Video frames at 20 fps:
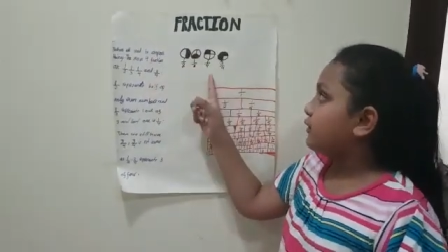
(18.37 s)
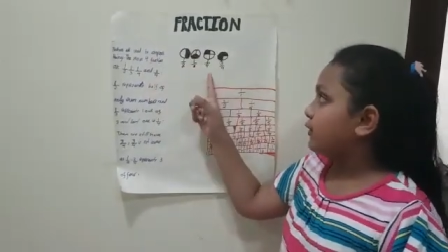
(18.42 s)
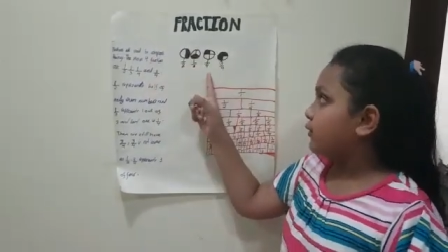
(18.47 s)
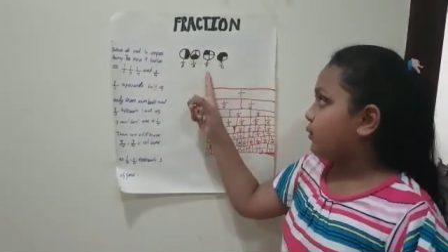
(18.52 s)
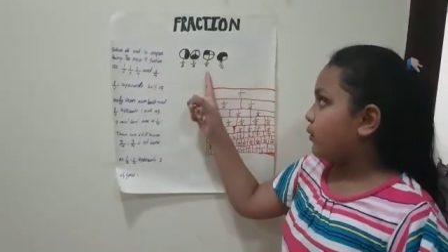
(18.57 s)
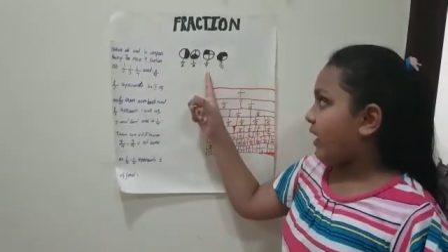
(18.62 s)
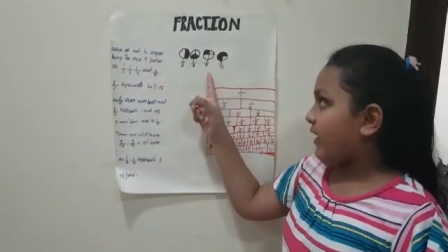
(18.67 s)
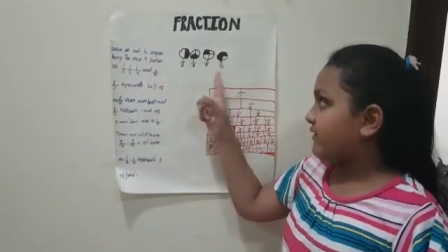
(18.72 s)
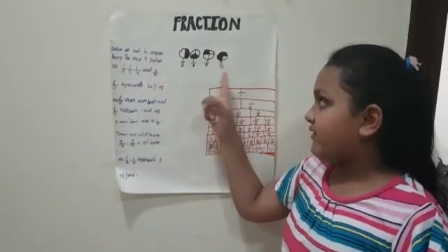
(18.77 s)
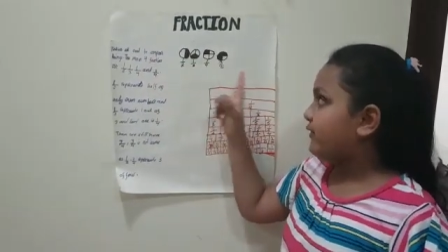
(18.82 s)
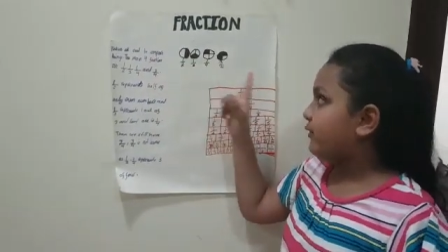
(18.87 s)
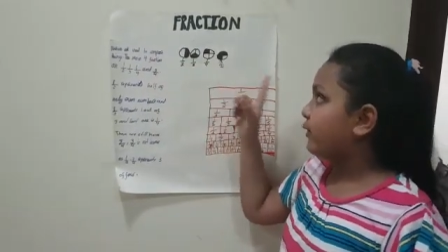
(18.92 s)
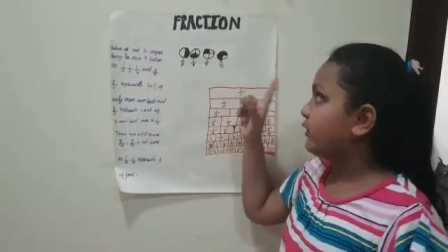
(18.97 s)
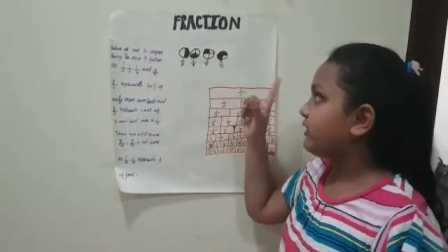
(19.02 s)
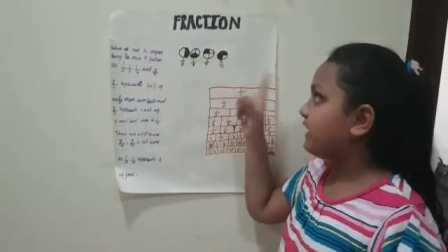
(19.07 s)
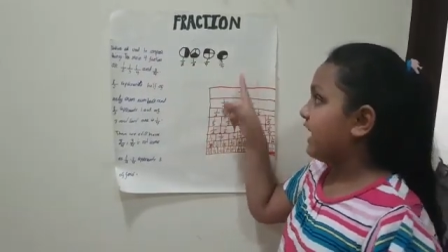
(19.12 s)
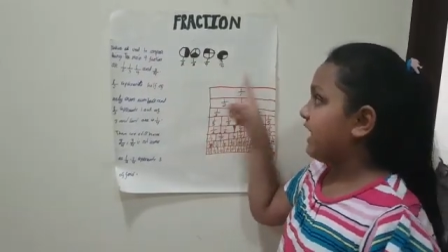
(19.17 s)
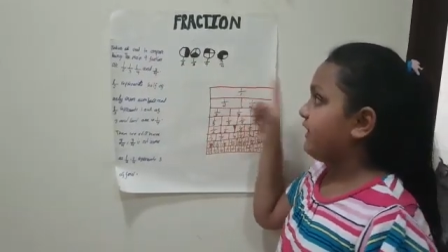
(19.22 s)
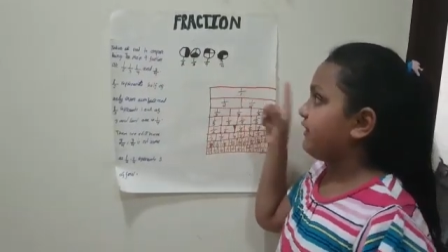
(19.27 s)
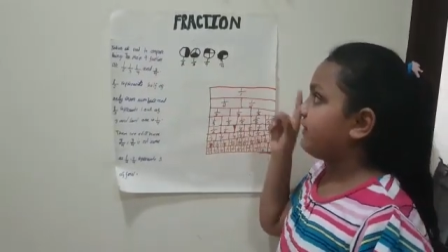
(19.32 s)
one-fourth
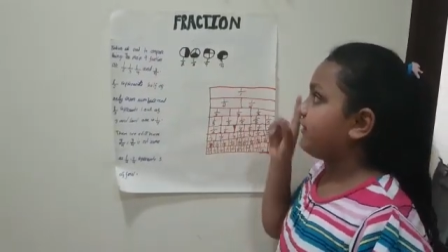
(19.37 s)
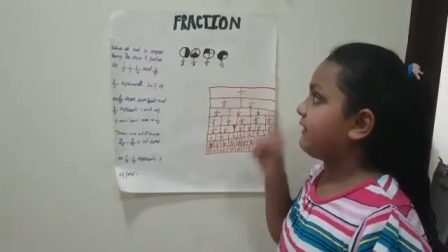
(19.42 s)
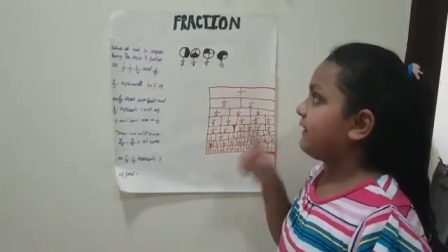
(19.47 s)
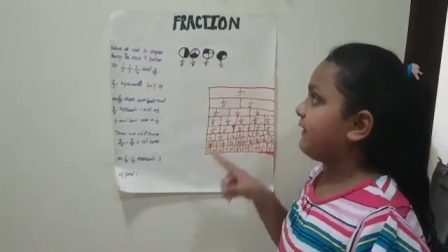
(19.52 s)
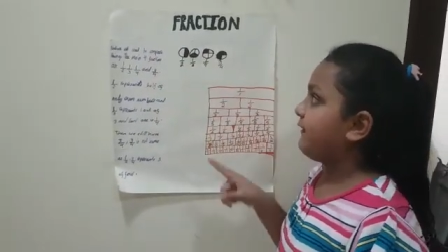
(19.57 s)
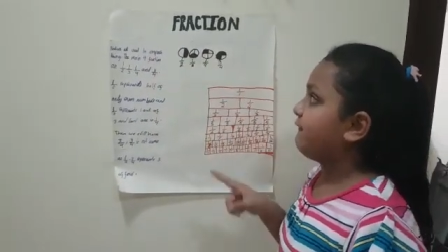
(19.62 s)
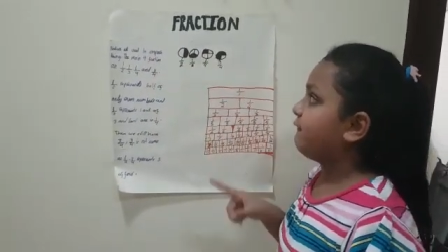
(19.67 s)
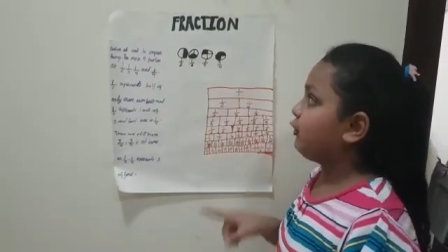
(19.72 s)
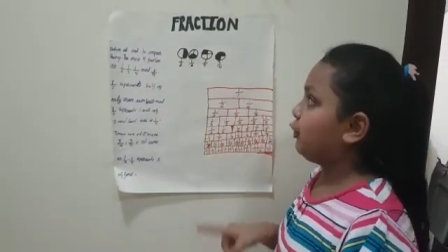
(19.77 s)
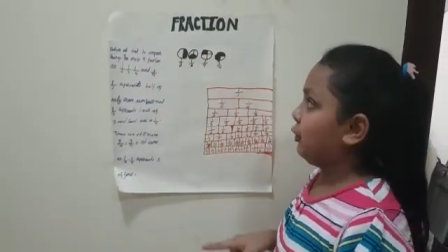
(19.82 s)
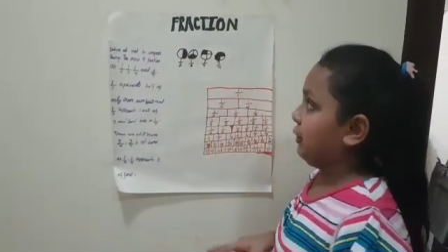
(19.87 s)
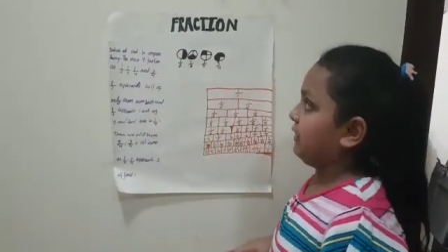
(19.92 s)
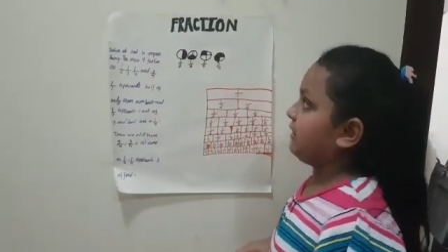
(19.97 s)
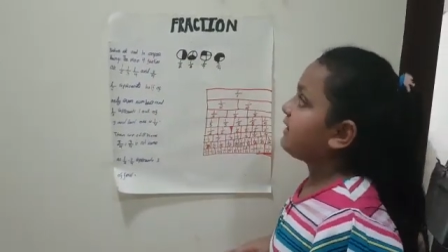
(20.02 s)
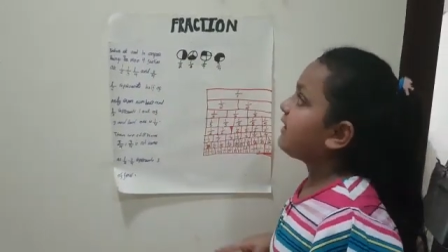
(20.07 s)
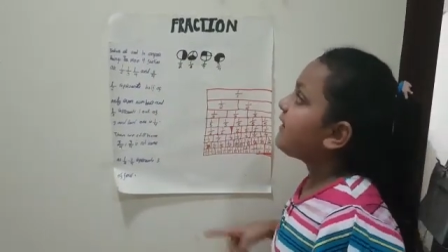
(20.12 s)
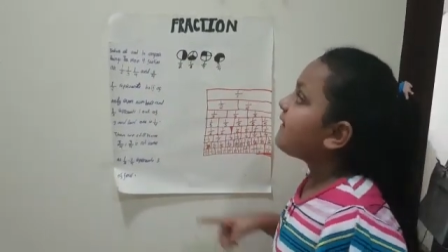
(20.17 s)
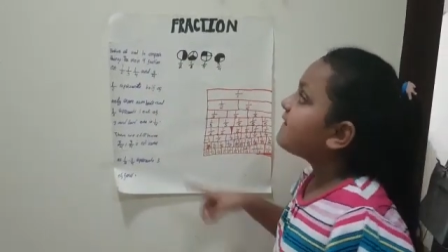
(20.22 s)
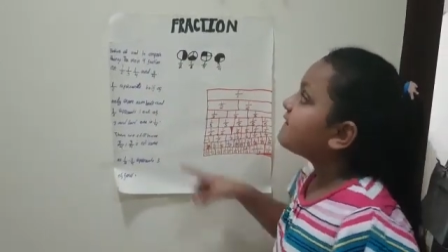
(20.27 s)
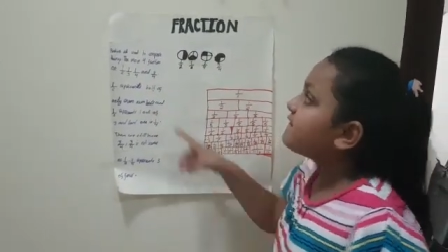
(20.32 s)
and three-fourth.
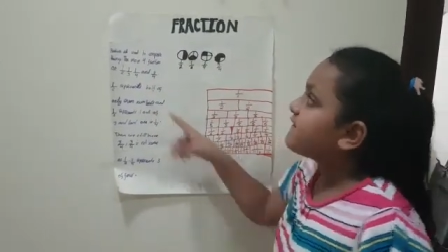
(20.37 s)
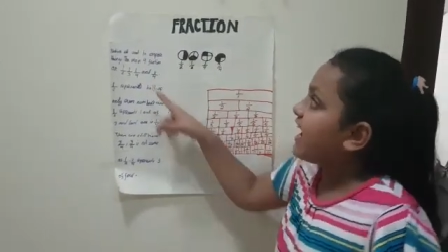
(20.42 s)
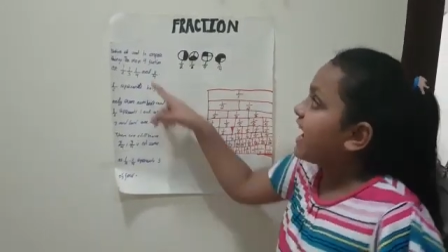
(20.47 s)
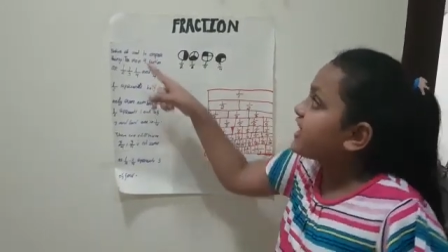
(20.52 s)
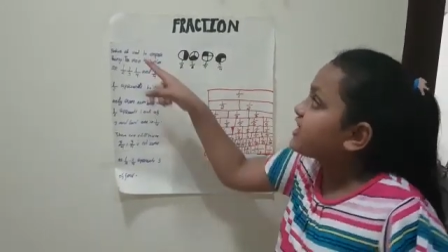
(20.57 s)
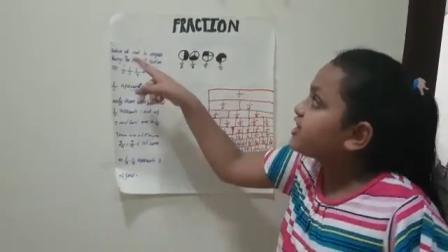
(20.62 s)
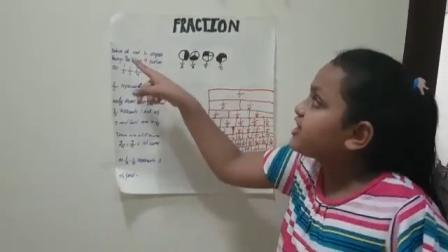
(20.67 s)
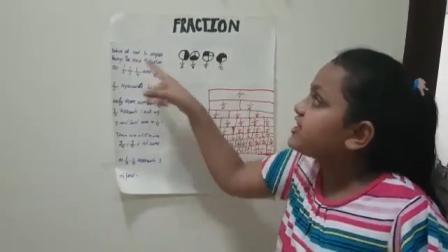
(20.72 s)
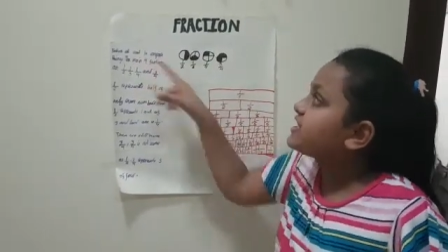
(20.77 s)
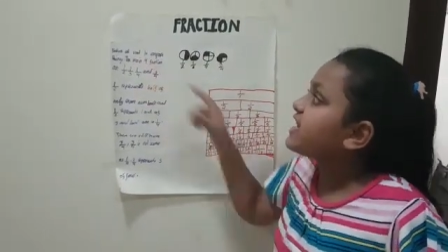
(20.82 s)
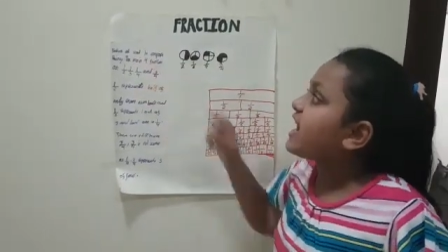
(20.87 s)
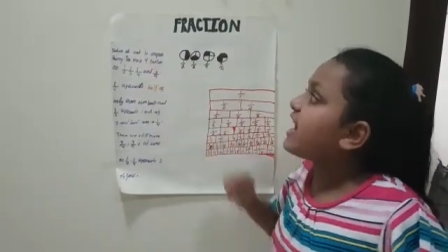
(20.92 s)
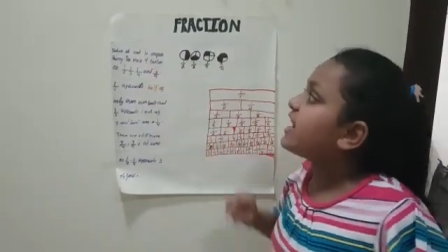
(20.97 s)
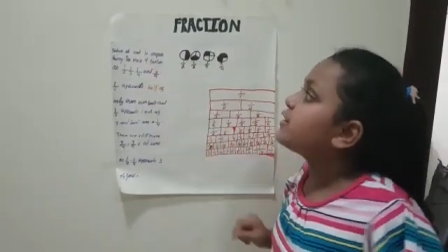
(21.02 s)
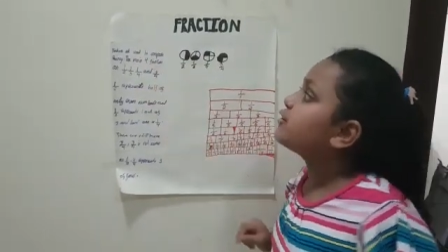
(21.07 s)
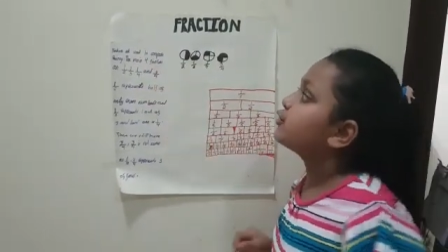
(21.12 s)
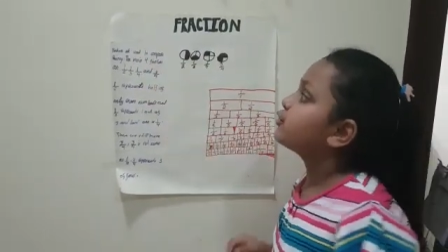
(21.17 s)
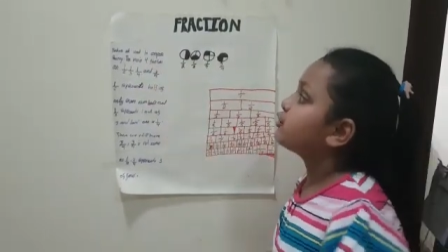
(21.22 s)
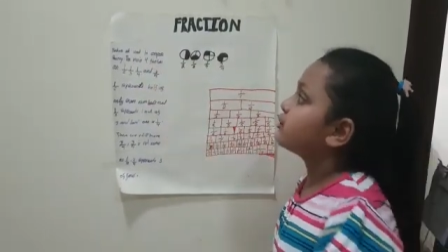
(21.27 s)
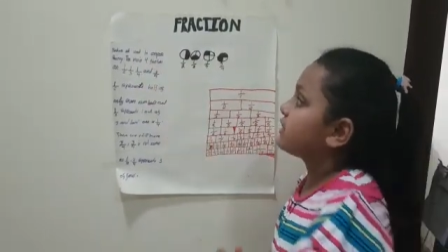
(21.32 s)
Fractions are
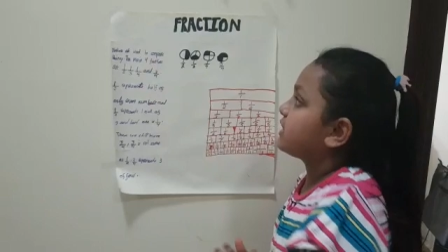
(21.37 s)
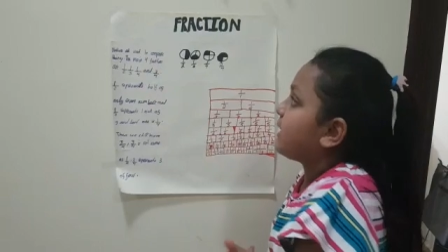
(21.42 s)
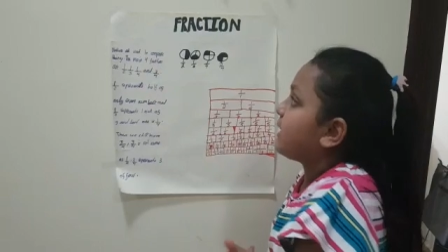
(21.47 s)
used to